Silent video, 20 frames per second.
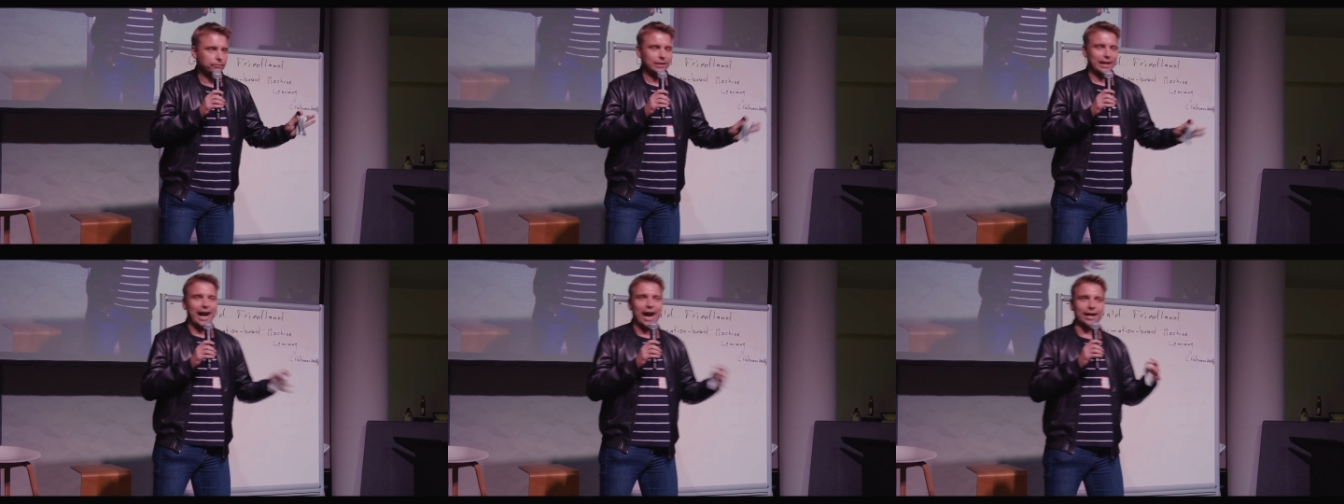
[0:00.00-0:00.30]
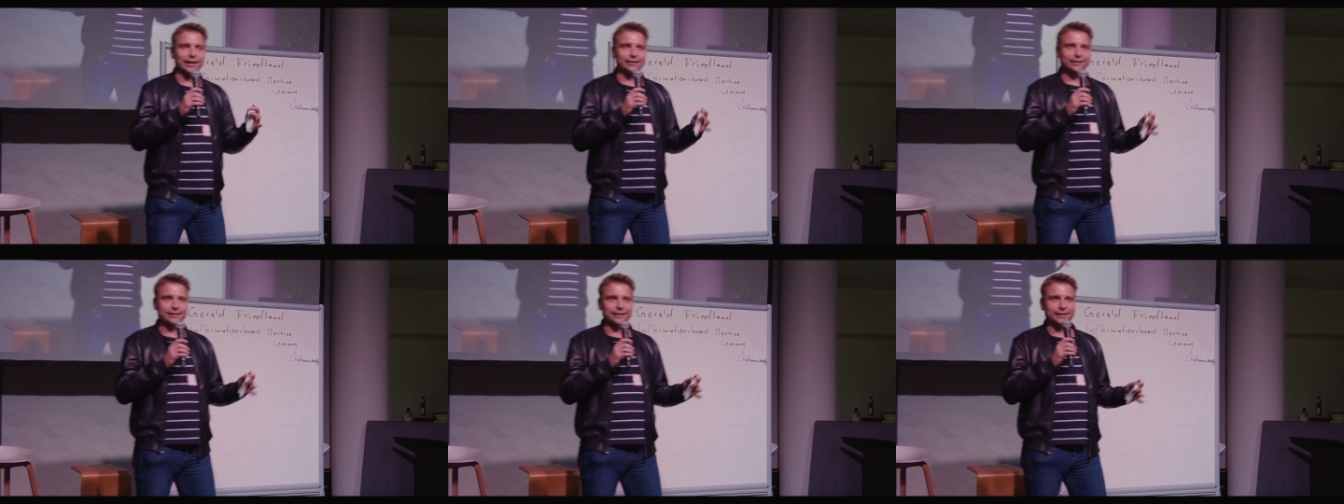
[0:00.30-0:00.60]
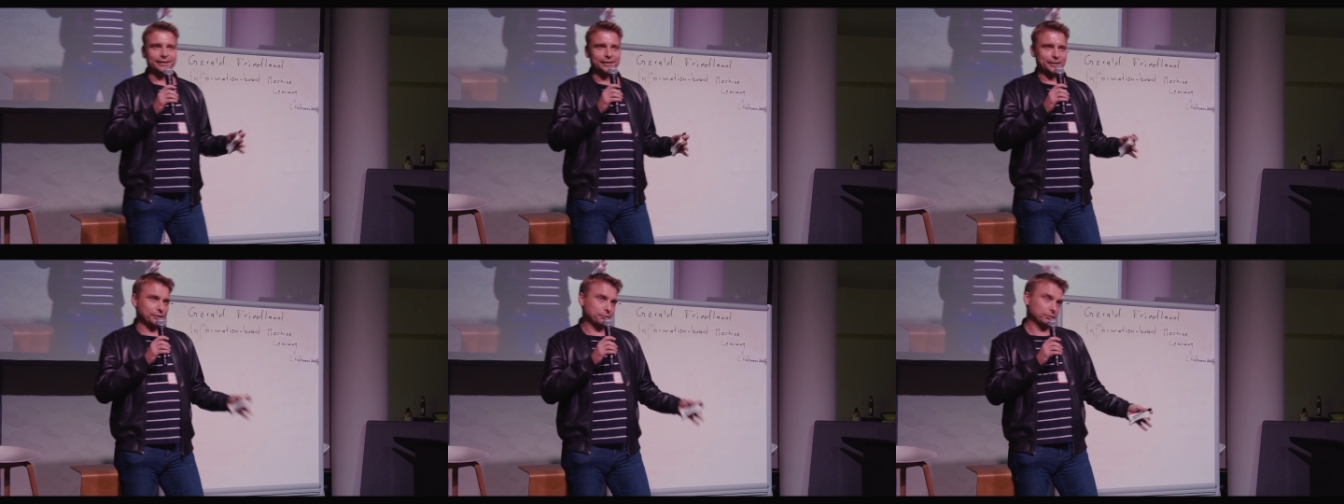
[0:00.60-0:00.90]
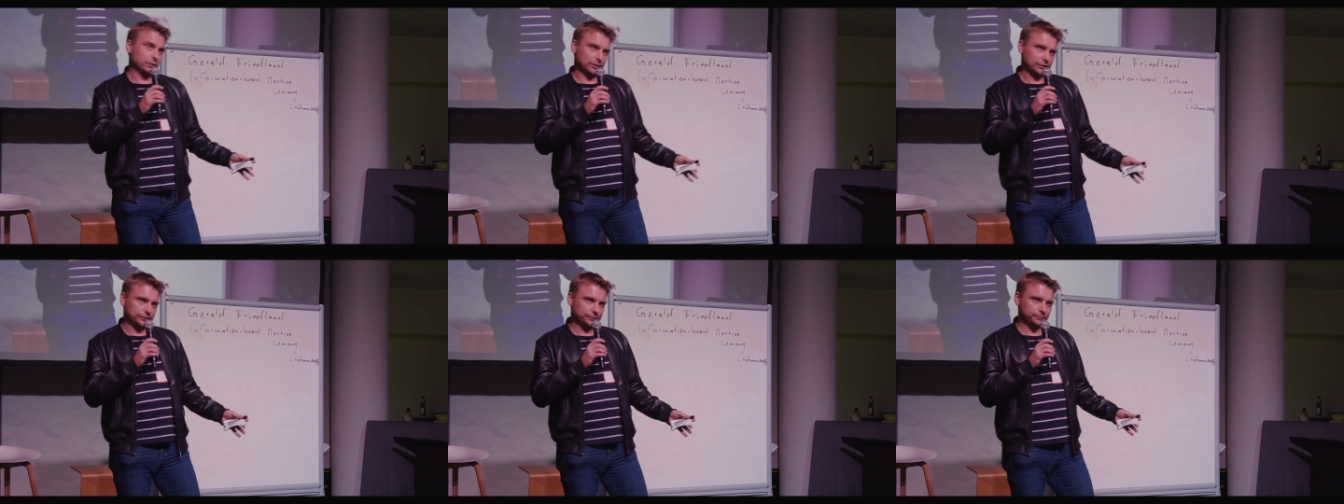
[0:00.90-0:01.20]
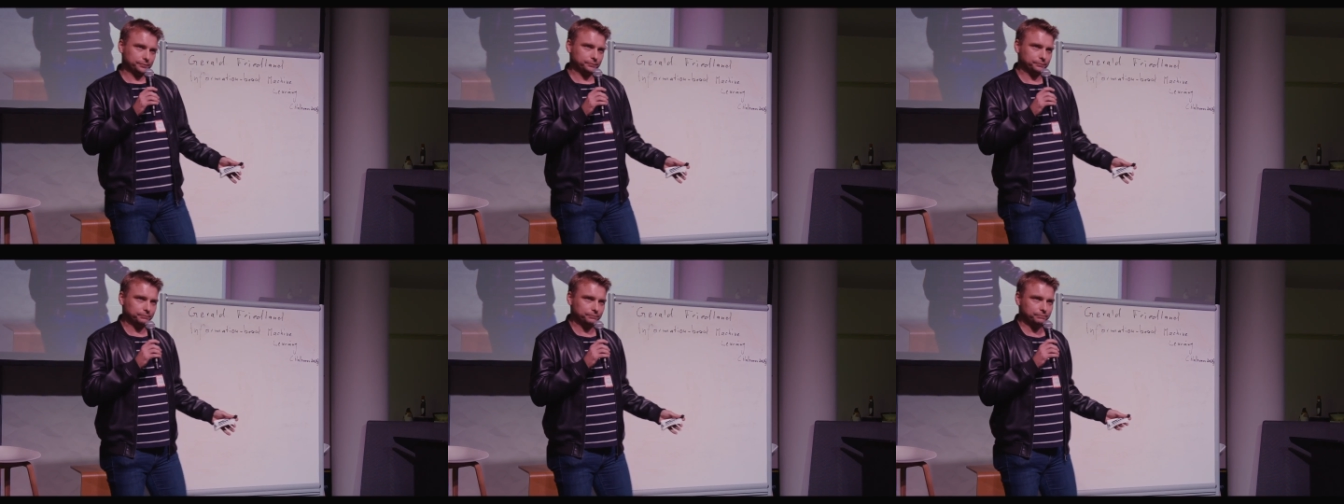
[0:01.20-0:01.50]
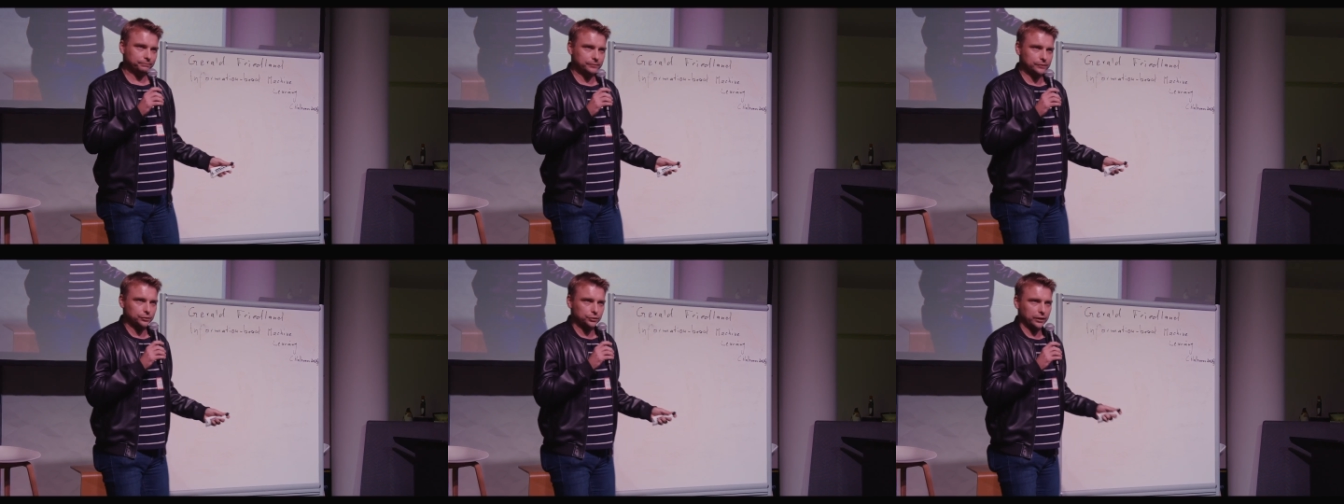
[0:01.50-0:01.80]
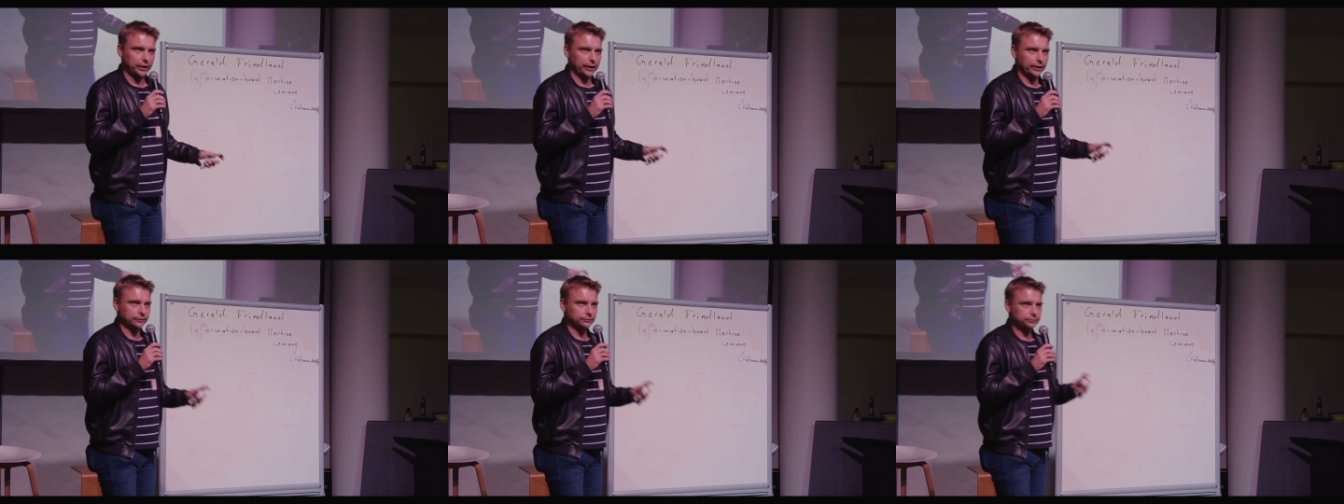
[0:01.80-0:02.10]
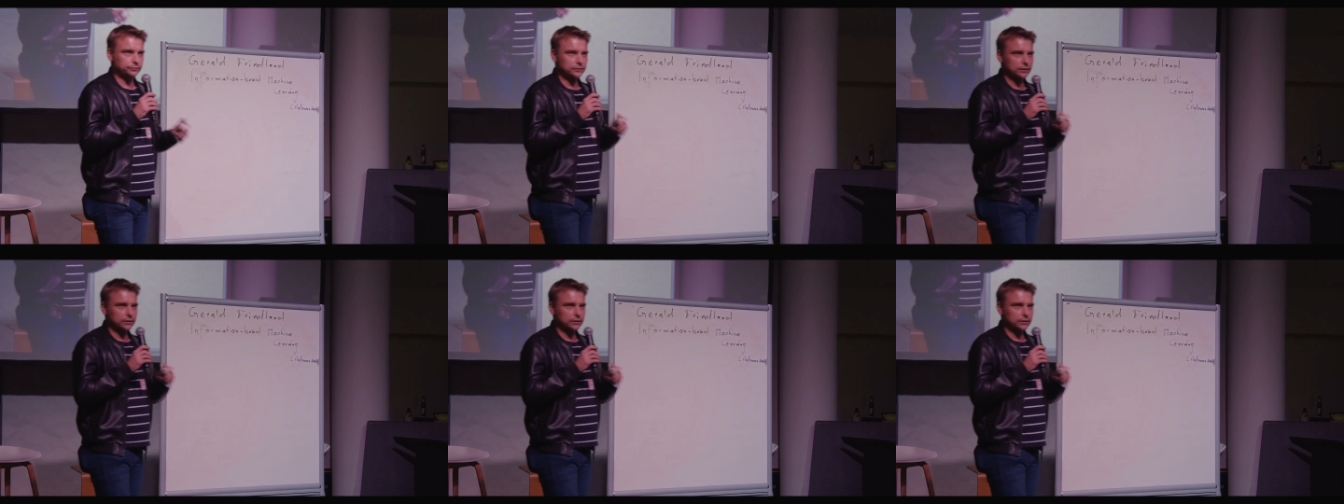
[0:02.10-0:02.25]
I think it will, okay?